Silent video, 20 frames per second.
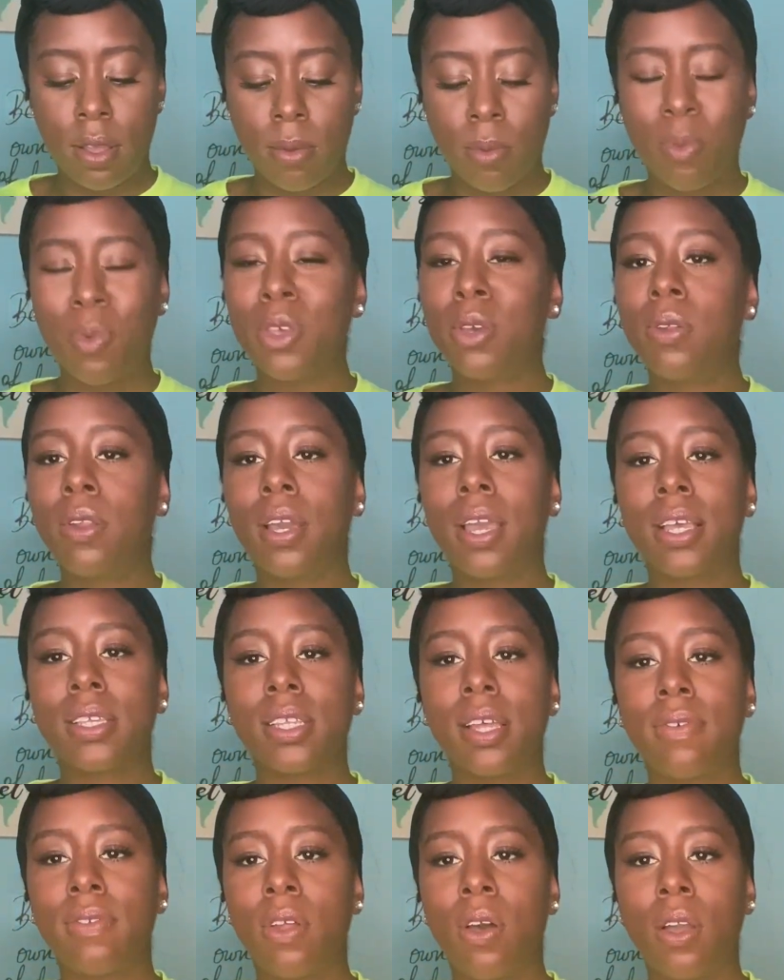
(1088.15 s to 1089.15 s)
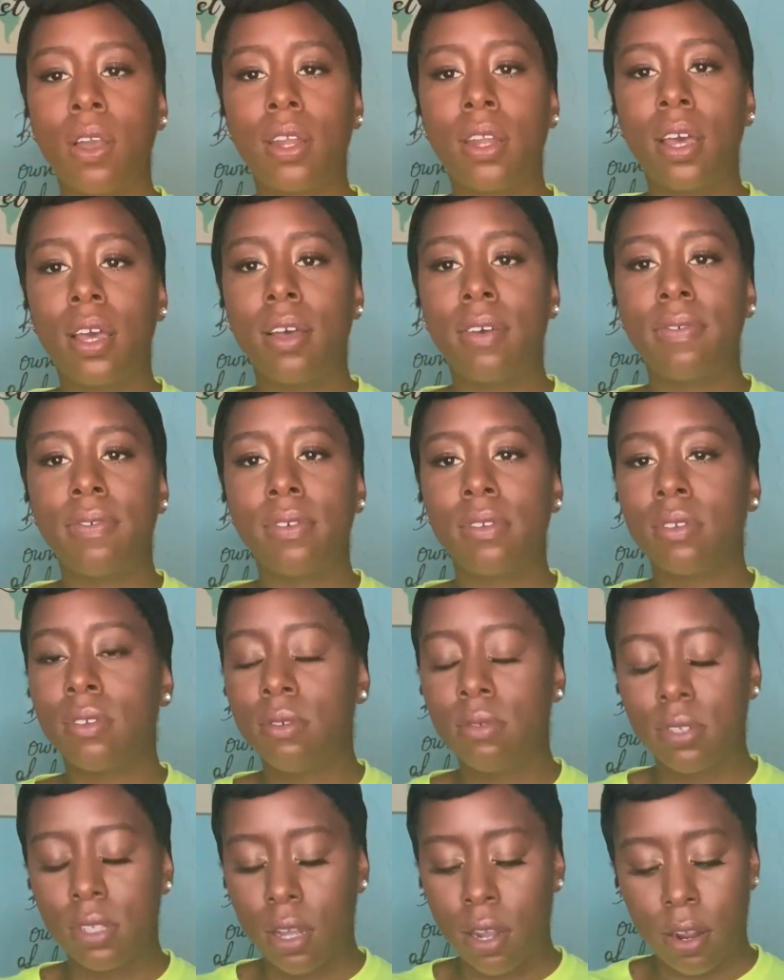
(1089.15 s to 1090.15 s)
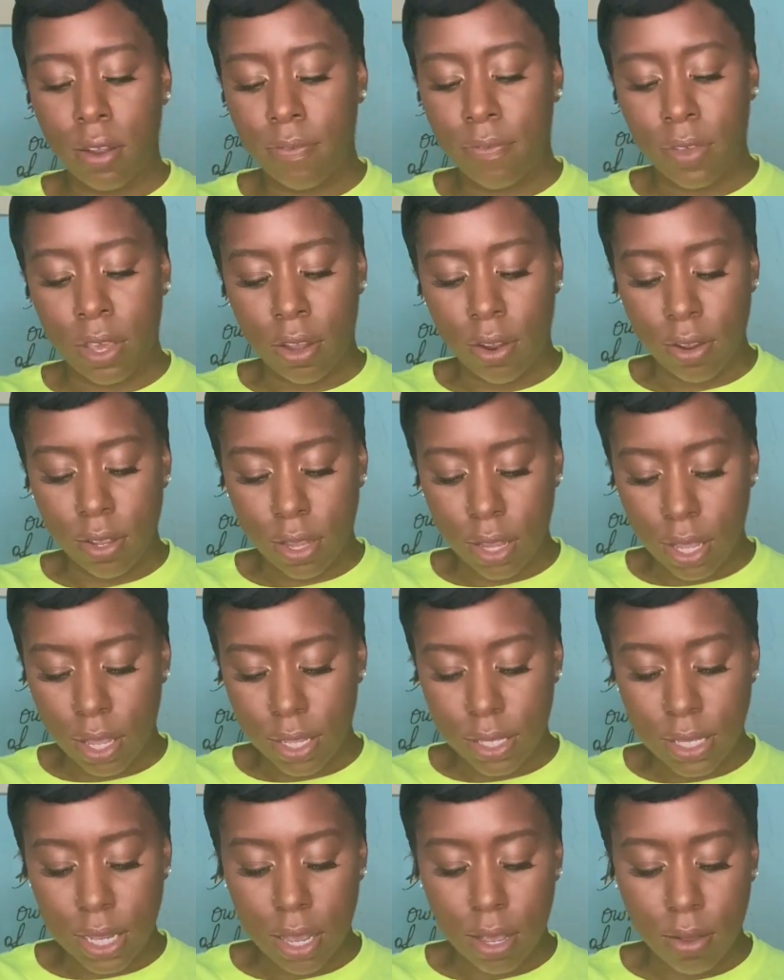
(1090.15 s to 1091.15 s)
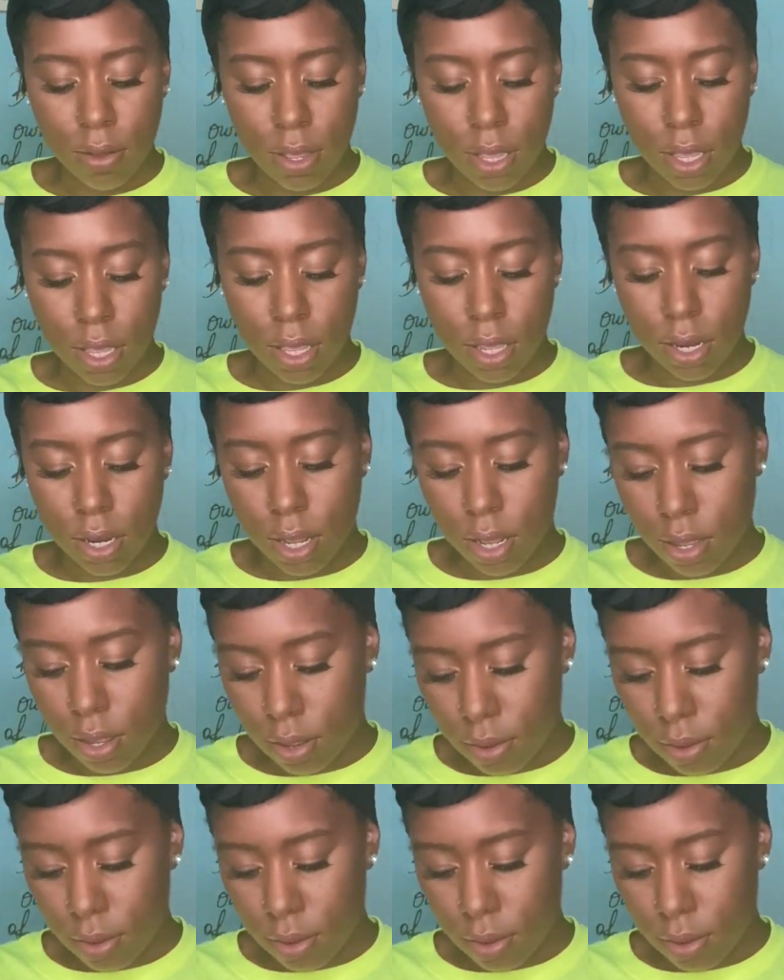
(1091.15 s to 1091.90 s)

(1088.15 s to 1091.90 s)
When you look at stuff long enough, you start figuring things out, and